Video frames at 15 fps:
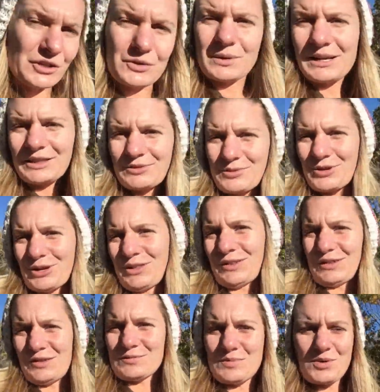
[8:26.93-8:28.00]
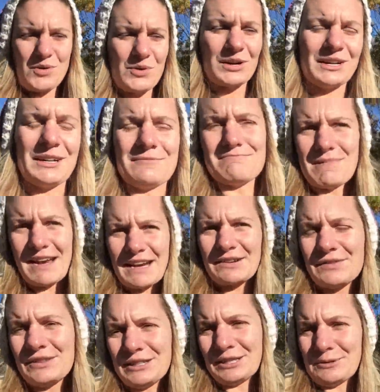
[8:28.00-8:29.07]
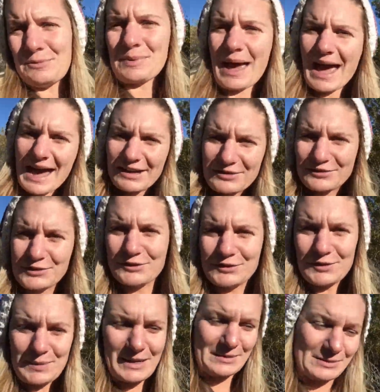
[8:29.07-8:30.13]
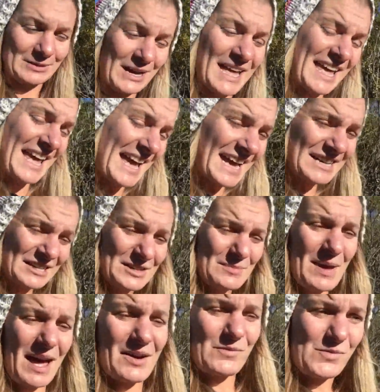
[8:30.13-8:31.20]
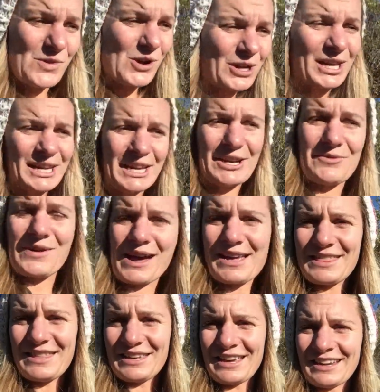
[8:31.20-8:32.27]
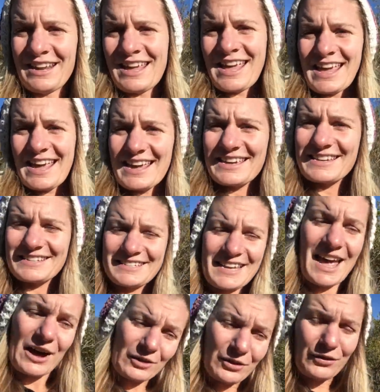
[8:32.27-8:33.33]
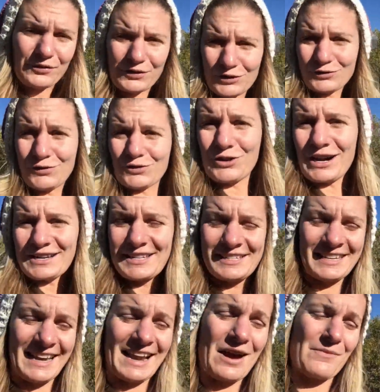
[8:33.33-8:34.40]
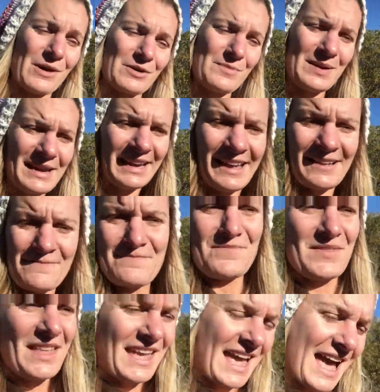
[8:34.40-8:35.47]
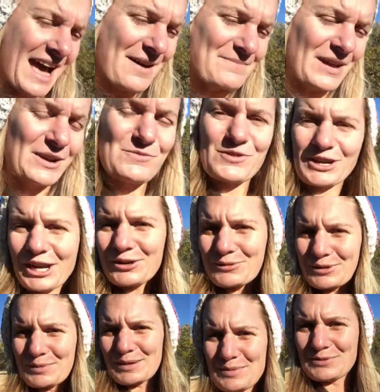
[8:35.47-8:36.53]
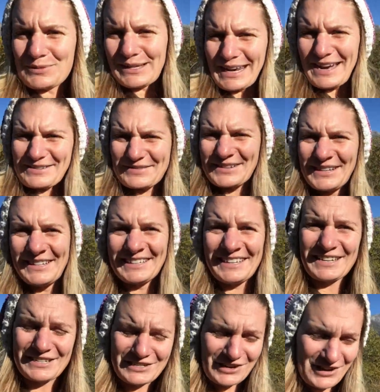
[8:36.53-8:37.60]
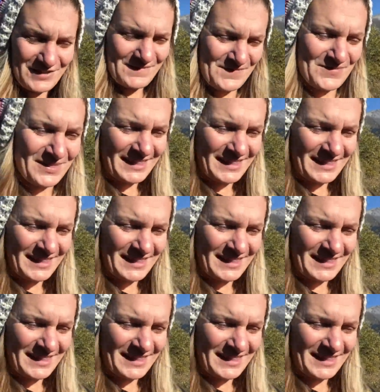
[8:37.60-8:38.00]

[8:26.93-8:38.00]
doing the work that's important and meaningful and impactful for people. And it's about working in a way that is healthful for us and our well-being, and working with people we love. So